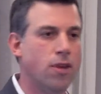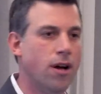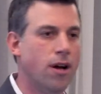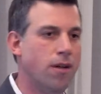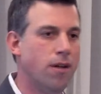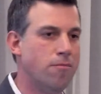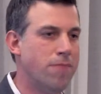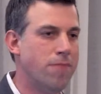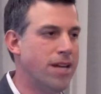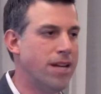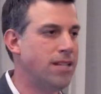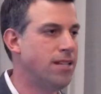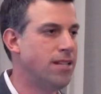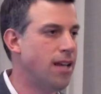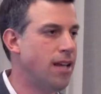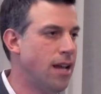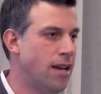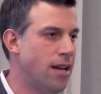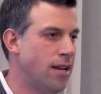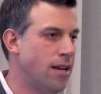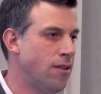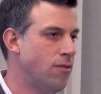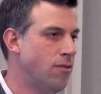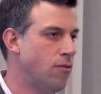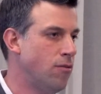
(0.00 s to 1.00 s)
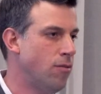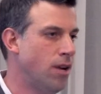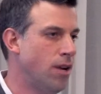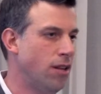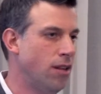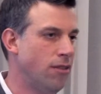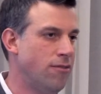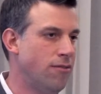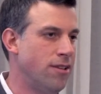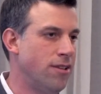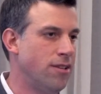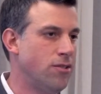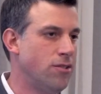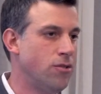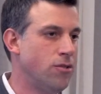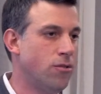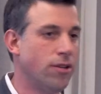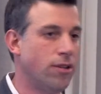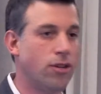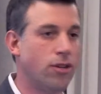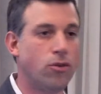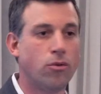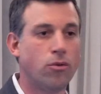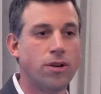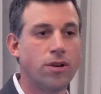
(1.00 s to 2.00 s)
maintain relevance
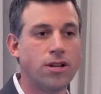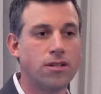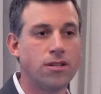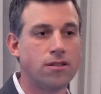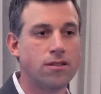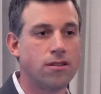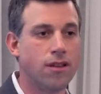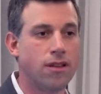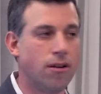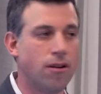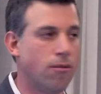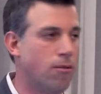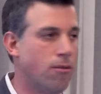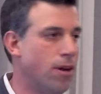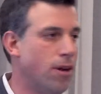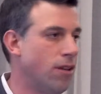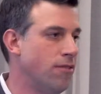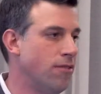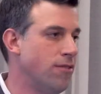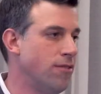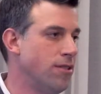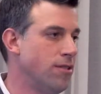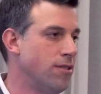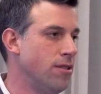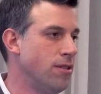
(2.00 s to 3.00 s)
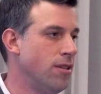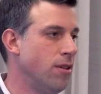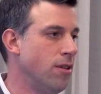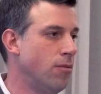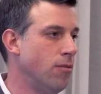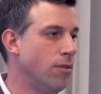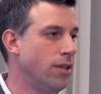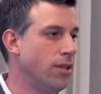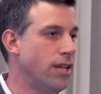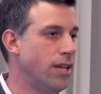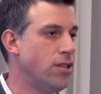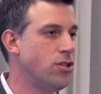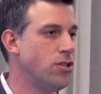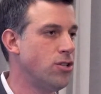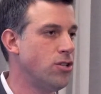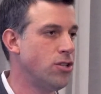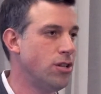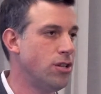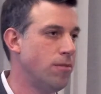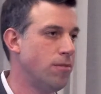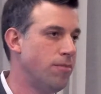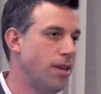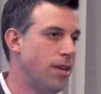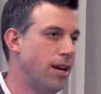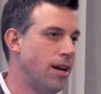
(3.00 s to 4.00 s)
or increase their relevance in their
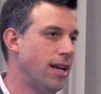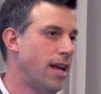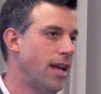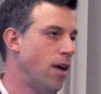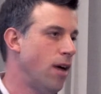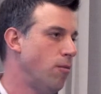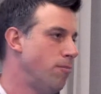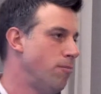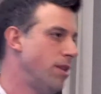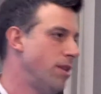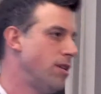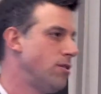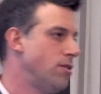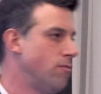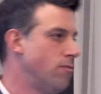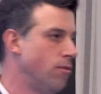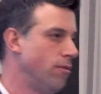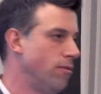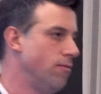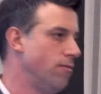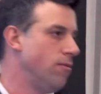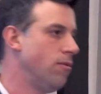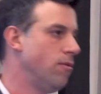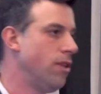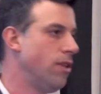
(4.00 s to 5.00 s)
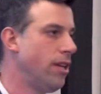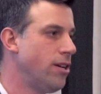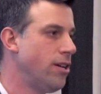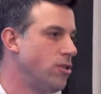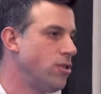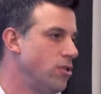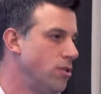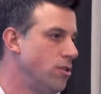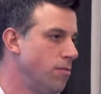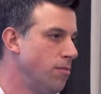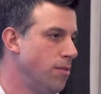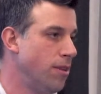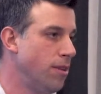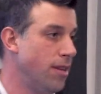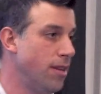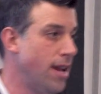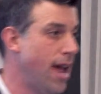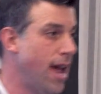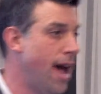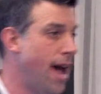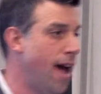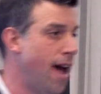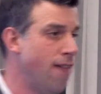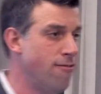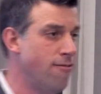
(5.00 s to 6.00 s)
relationship, that account-based relationship that they
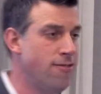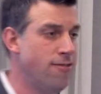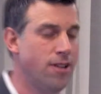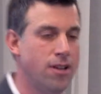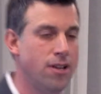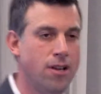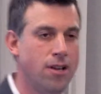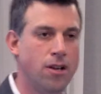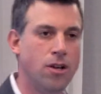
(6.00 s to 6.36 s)
have